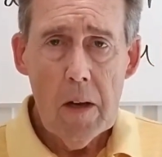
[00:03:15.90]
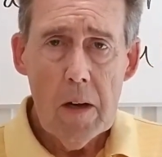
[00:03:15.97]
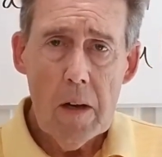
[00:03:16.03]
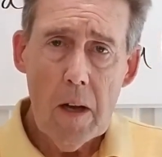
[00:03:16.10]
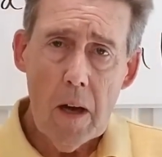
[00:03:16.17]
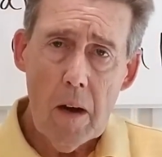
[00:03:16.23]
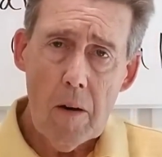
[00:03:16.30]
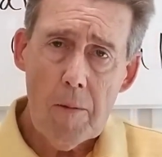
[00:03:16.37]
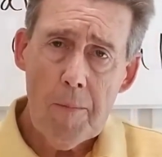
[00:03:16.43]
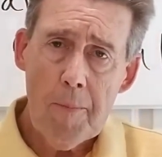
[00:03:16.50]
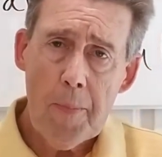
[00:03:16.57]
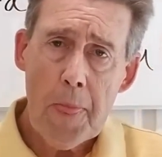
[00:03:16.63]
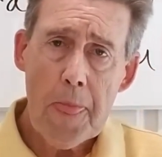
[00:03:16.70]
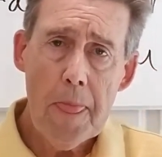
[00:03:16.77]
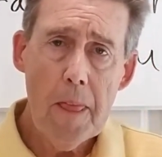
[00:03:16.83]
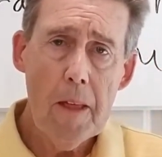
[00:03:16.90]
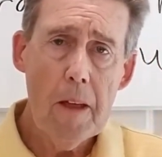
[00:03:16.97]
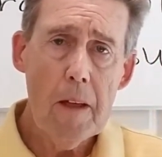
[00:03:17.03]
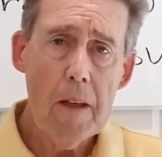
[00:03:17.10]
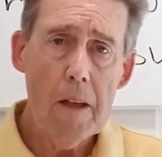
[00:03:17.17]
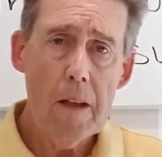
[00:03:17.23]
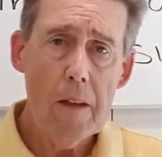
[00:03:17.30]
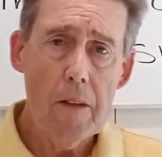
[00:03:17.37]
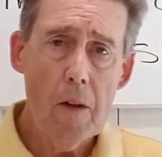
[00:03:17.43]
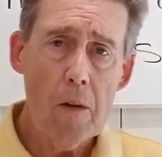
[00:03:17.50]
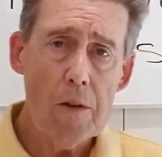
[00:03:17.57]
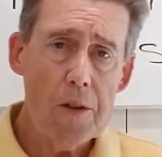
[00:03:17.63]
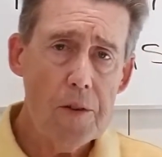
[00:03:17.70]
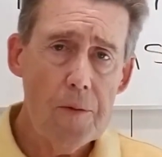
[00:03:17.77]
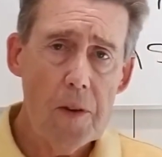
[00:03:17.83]
Now,
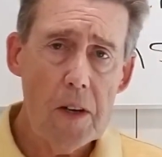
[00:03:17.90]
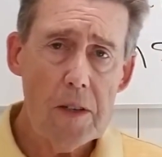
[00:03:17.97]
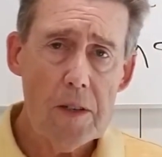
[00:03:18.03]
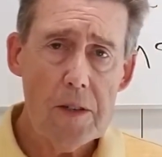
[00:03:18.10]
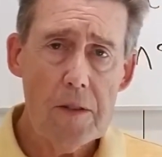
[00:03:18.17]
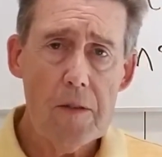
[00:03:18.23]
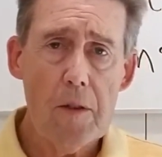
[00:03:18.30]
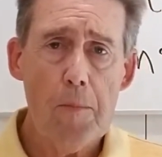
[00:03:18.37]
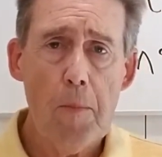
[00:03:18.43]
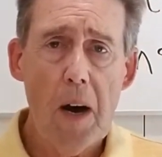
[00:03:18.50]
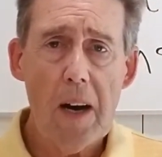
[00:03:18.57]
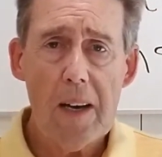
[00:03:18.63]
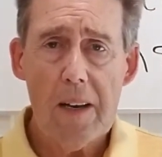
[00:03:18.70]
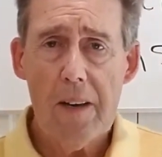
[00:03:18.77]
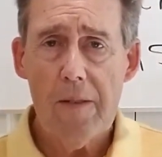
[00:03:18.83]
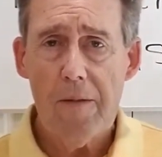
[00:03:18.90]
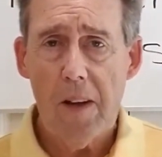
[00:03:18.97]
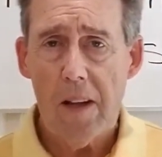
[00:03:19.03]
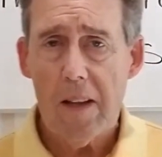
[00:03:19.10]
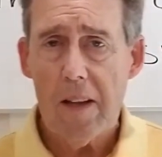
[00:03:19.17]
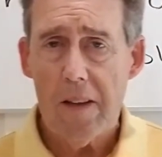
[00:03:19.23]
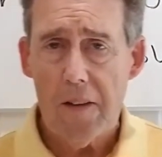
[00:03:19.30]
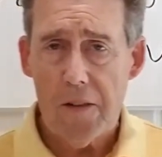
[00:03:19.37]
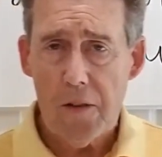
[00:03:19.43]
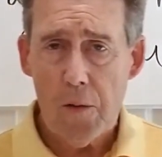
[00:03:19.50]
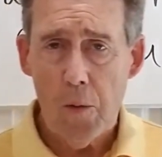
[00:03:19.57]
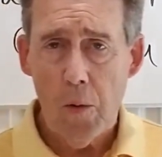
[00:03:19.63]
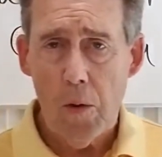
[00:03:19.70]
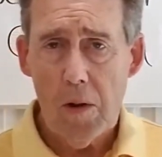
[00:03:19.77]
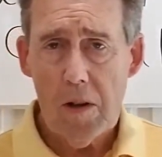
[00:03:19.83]
those of us of the Machiavellian
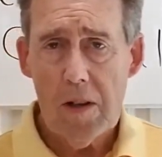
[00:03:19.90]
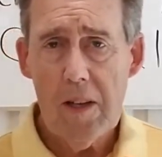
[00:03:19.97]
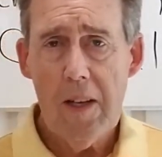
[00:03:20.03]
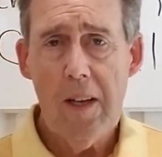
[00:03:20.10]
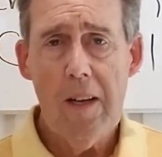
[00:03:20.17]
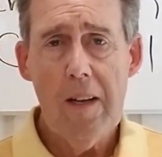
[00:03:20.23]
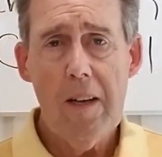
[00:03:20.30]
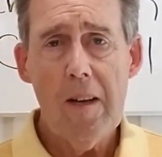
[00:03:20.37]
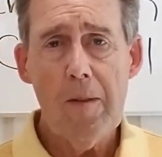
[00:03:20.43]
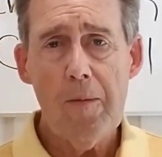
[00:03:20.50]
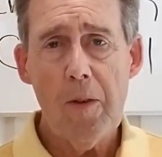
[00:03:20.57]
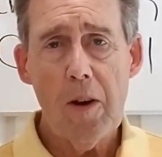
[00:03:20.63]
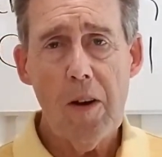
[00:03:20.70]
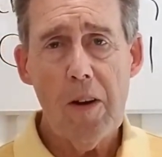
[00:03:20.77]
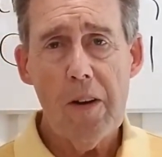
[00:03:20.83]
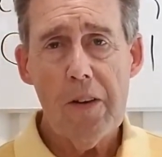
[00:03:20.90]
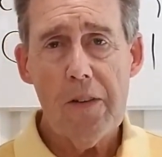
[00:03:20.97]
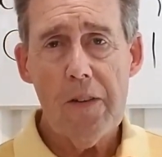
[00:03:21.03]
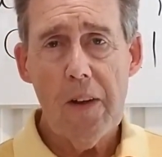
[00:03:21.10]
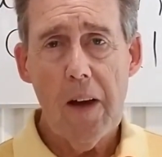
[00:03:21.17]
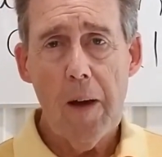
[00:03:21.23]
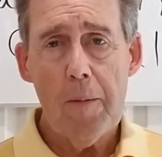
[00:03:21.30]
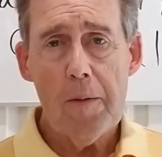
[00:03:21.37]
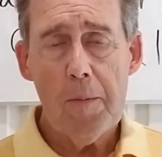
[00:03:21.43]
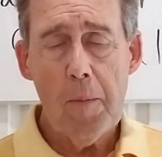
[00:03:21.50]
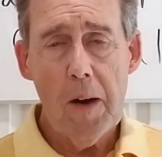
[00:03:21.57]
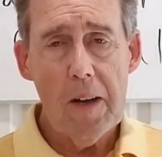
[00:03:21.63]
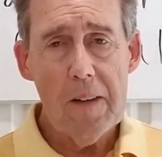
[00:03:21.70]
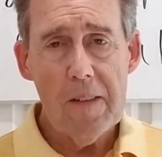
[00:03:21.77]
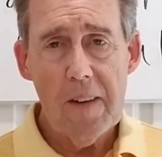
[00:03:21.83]
school at various times
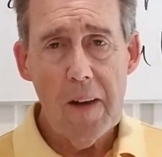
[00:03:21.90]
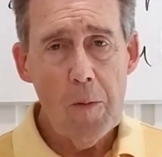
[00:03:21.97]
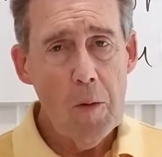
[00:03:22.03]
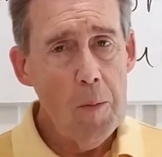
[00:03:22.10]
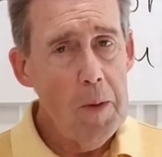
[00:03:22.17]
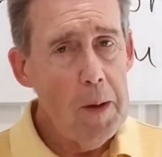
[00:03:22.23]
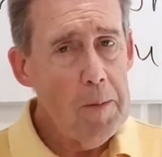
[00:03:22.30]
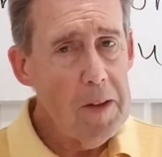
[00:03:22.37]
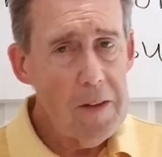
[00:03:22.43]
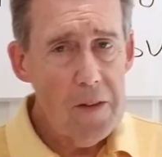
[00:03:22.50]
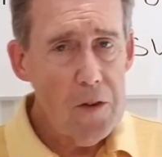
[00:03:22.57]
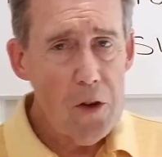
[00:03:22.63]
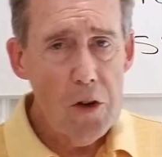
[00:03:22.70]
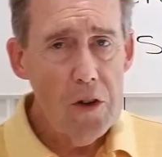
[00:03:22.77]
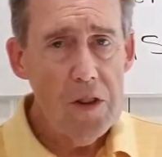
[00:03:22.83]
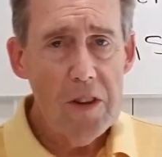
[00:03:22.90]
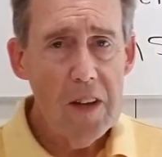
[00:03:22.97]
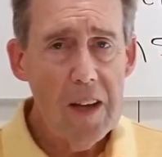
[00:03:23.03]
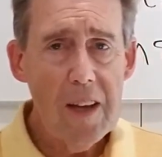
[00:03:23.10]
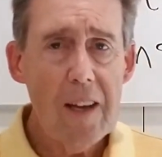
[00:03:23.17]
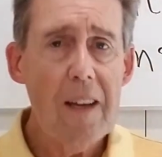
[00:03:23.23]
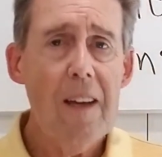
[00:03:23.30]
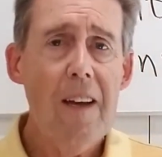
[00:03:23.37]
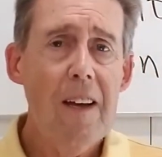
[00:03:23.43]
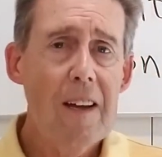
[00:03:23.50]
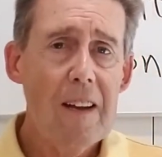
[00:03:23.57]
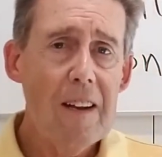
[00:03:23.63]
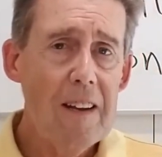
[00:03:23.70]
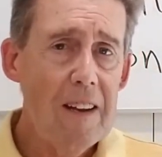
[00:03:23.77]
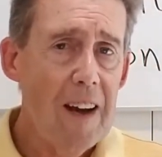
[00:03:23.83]
might say, well, maybe it's a good thing
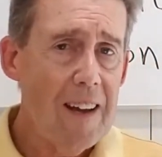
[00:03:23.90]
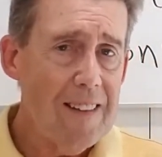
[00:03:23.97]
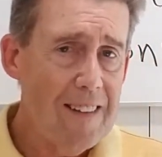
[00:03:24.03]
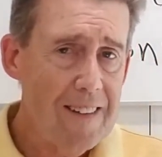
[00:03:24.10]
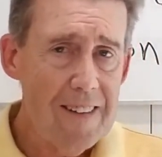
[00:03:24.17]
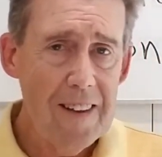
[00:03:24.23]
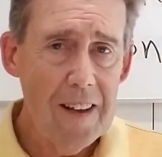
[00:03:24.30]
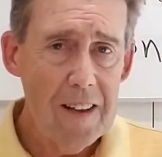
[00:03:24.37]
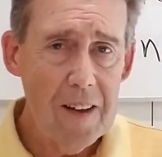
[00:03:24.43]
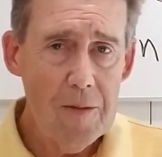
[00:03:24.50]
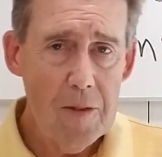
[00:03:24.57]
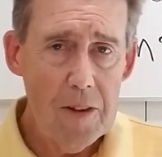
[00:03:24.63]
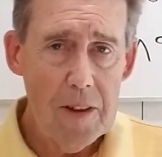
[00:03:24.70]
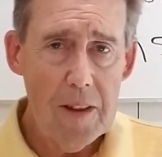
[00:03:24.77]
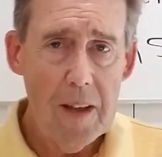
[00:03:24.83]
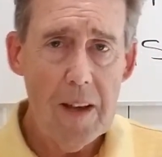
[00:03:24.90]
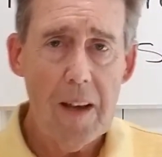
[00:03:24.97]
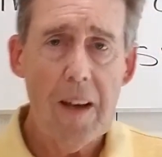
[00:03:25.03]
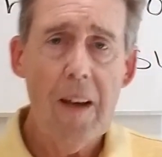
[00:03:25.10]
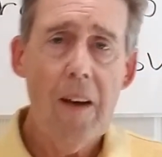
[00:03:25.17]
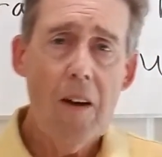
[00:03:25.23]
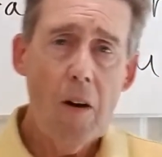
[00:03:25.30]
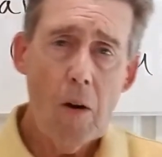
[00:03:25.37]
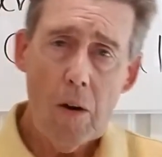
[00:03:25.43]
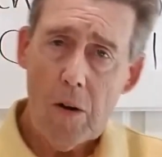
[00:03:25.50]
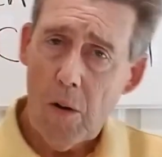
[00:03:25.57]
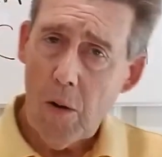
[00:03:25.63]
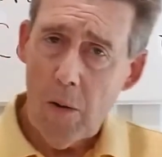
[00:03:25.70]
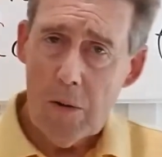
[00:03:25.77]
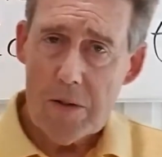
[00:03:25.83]
not to tell everything or
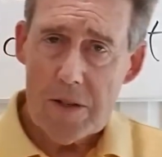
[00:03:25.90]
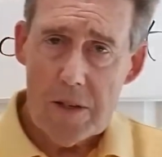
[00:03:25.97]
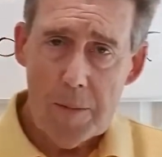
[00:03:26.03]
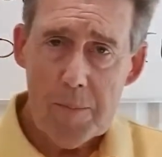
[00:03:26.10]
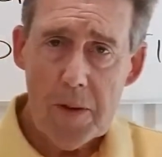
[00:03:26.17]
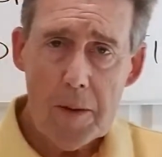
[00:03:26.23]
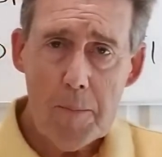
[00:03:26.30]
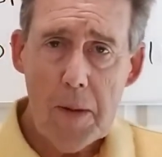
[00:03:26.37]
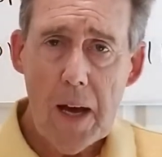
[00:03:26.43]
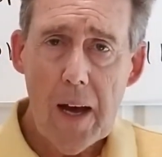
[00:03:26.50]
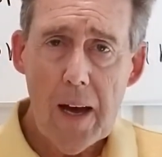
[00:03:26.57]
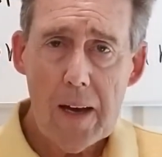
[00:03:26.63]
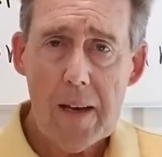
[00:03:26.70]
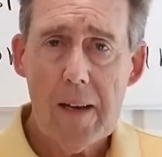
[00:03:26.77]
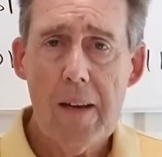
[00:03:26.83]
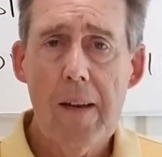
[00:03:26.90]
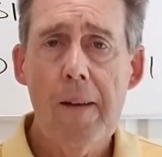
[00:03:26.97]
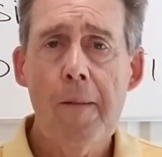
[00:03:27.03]
to hold something back.